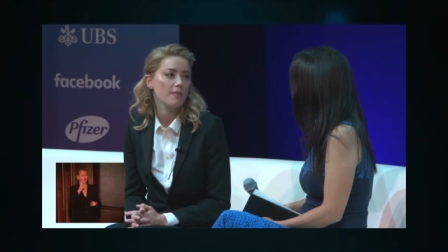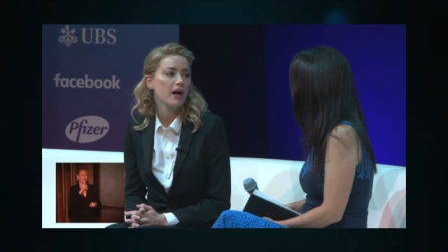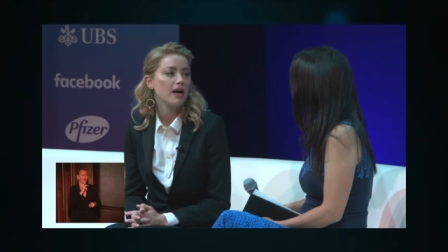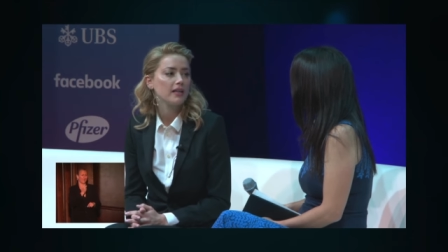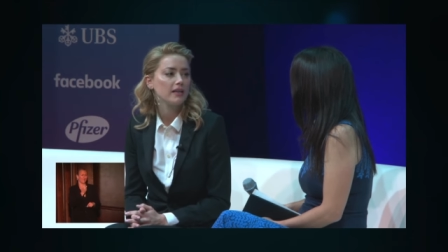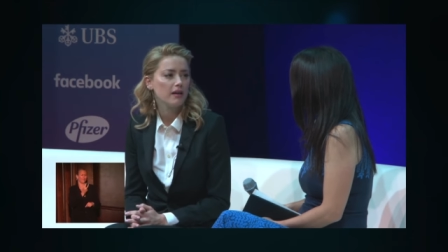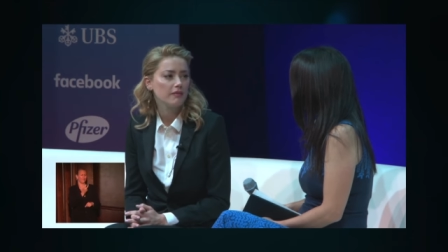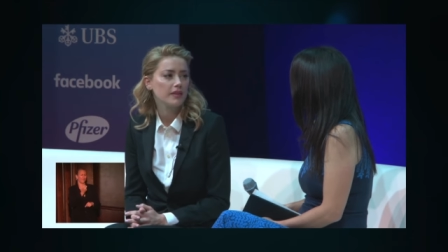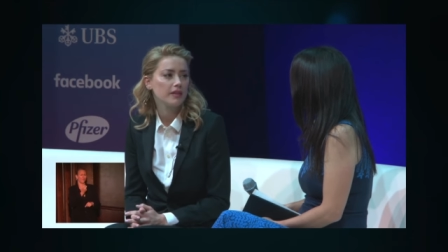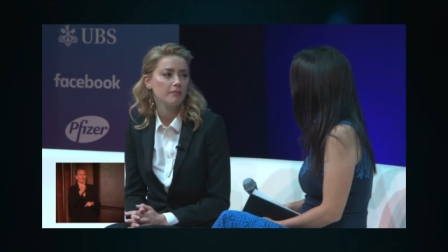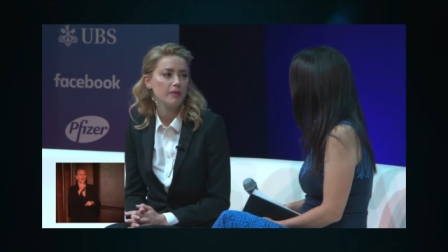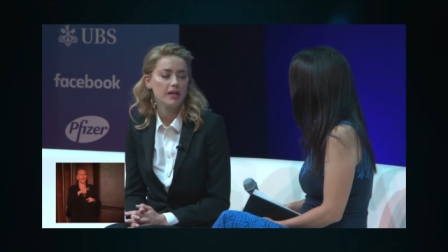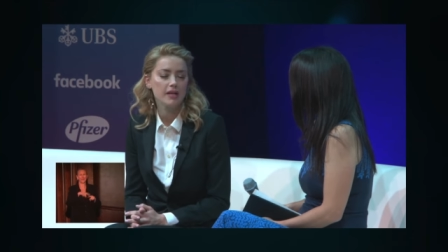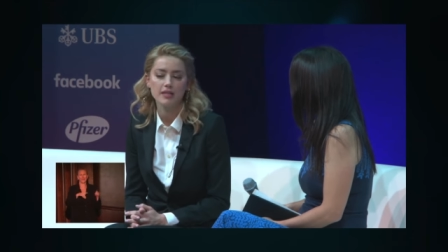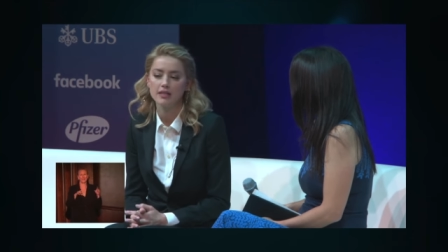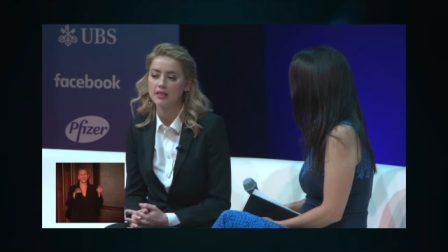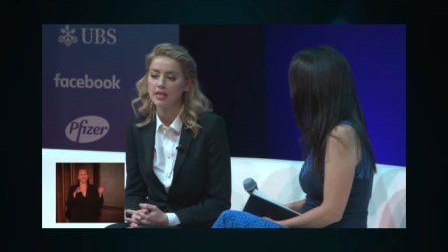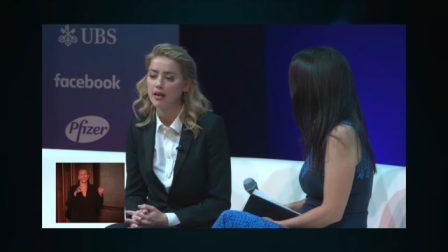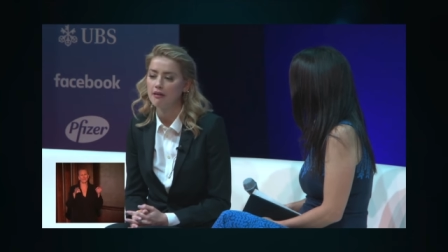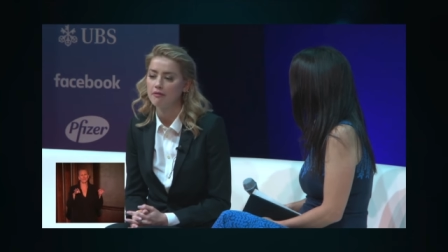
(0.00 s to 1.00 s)
I loved it because
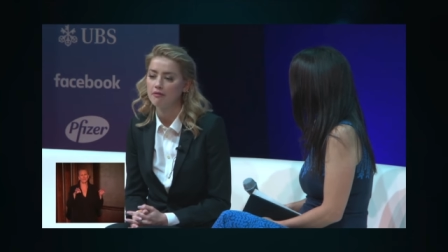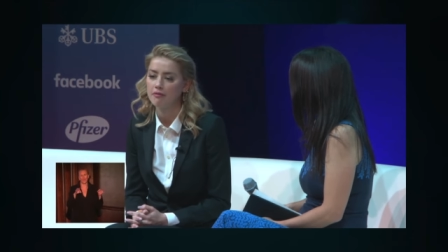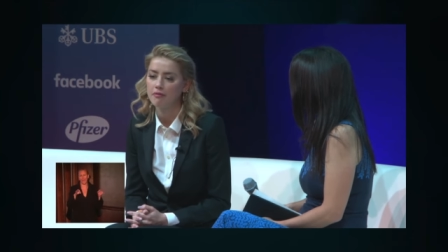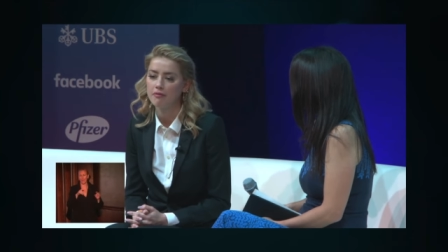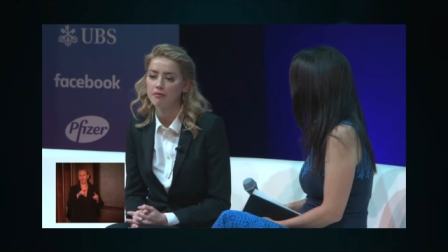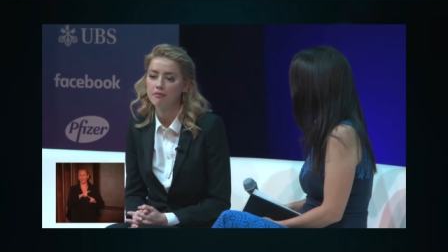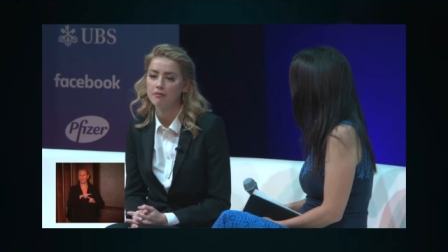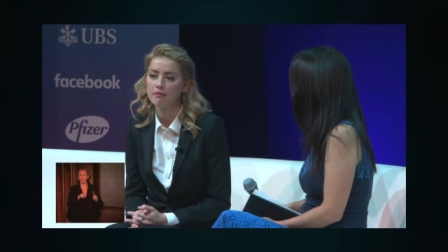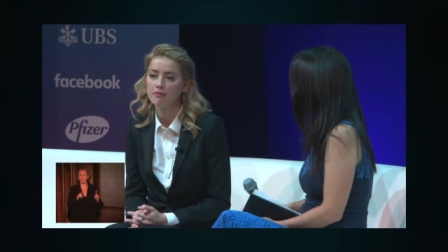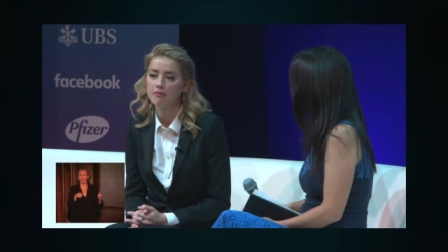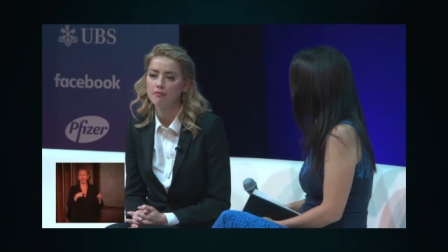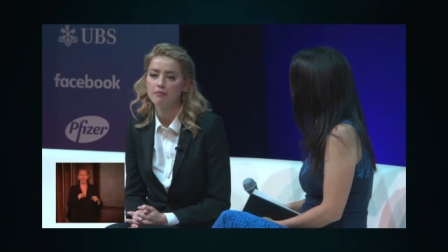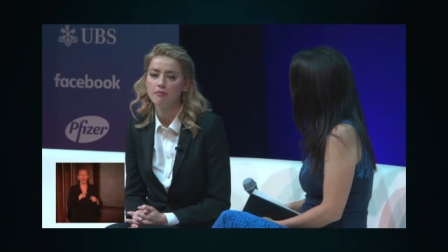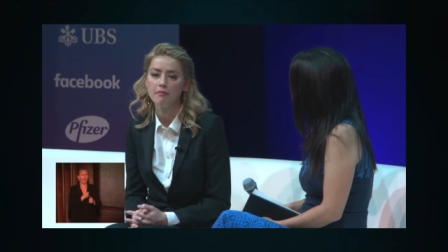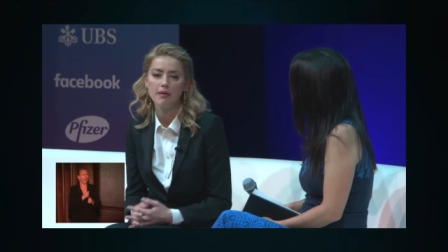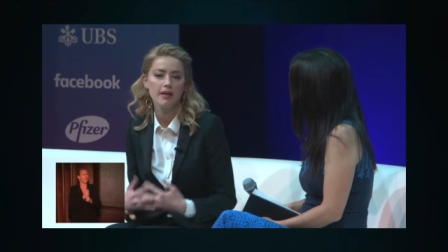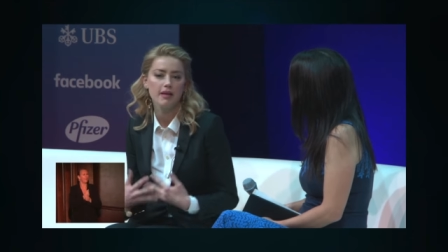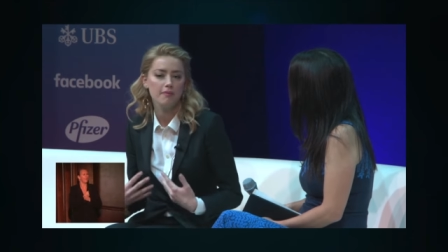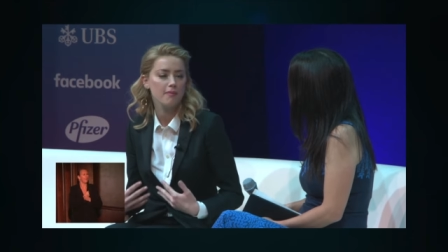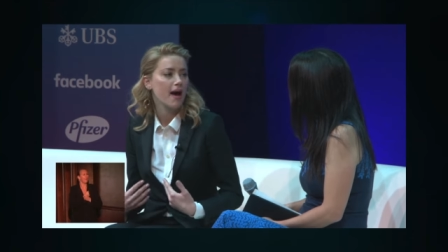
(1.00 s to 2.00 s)
it gave
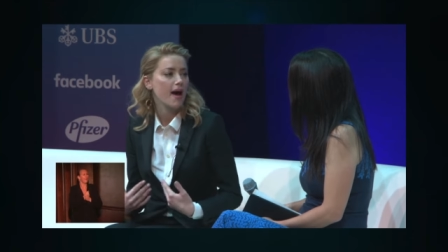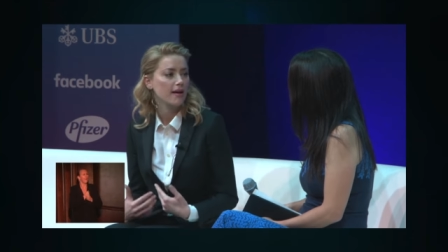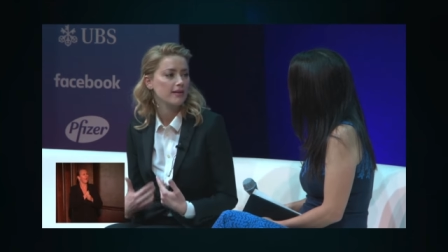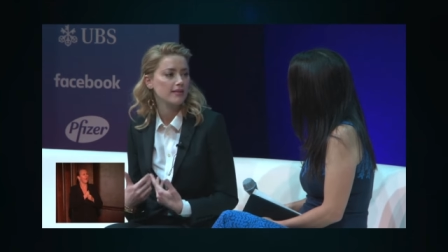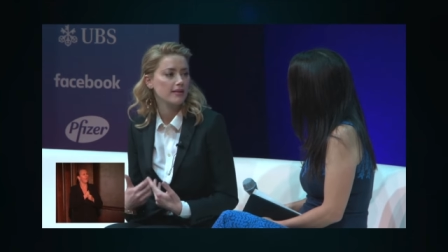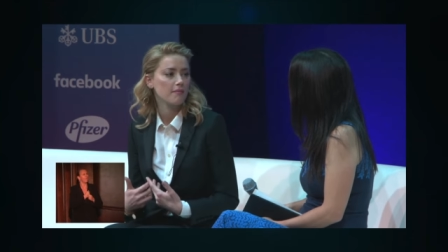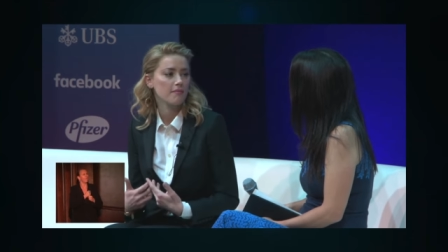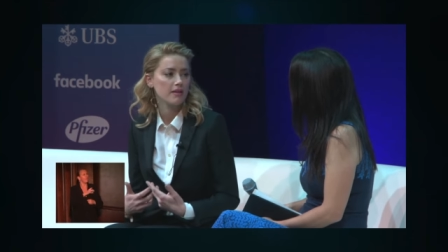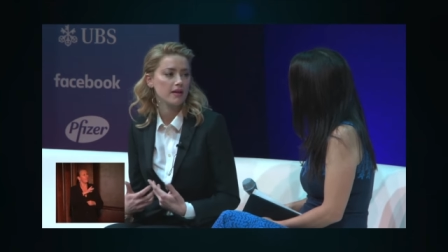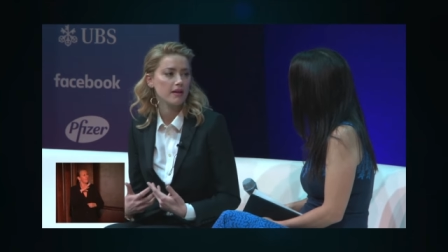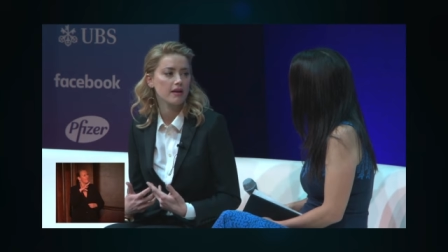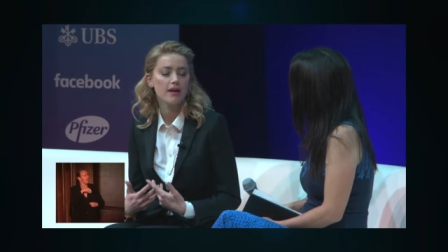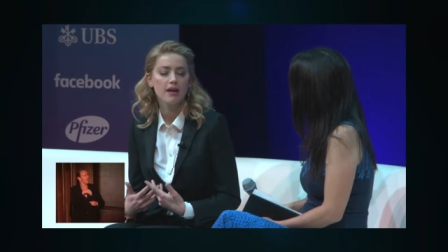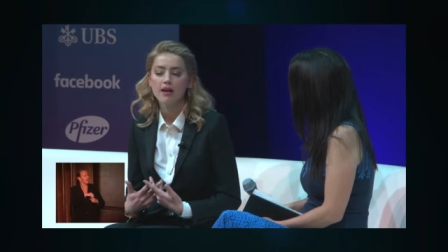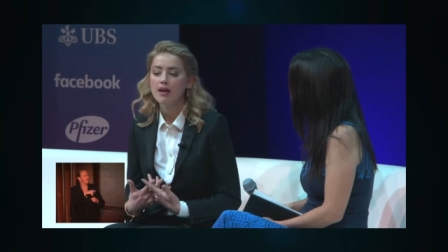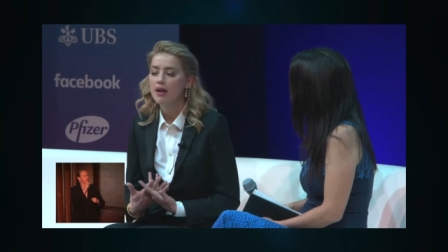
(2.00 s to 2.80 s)
me back something,